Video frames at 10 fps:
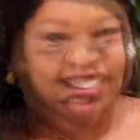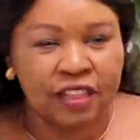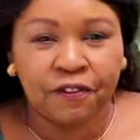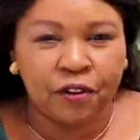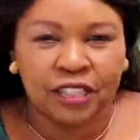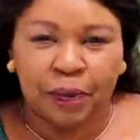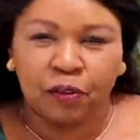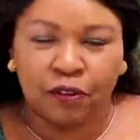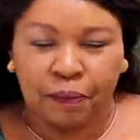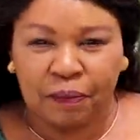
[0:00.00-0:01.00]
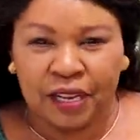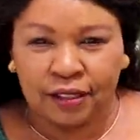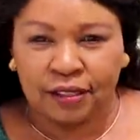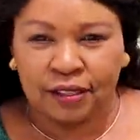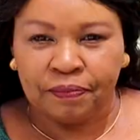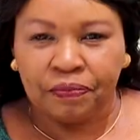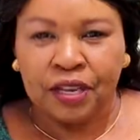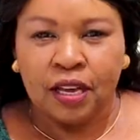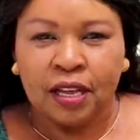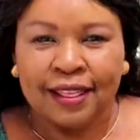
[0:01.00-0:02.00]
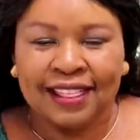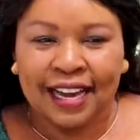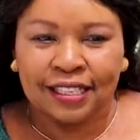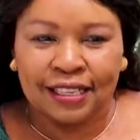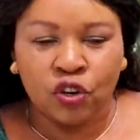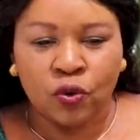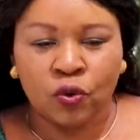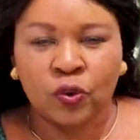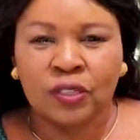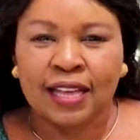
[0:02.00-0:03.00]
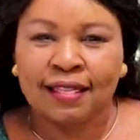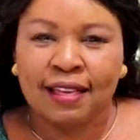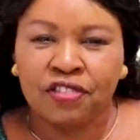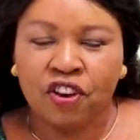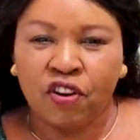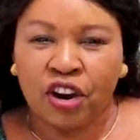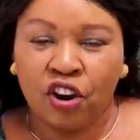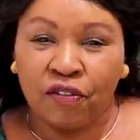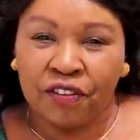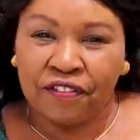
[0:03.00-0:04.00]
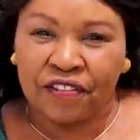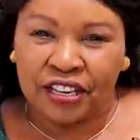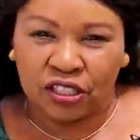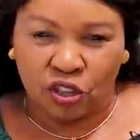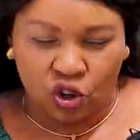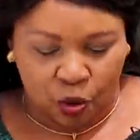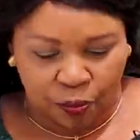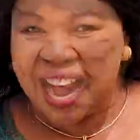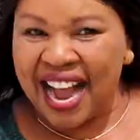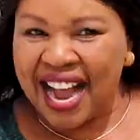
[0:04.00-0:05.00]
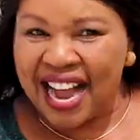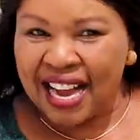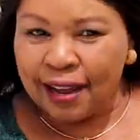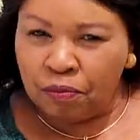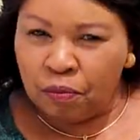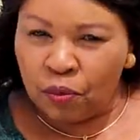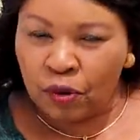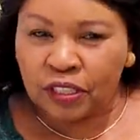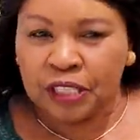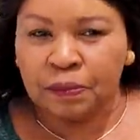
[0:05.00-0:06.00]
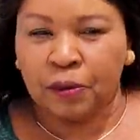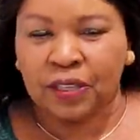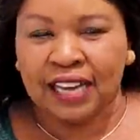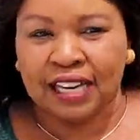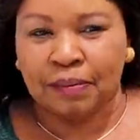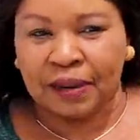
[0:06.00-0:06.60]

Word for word: The four types of appeals that use the theory of reference groups are most important,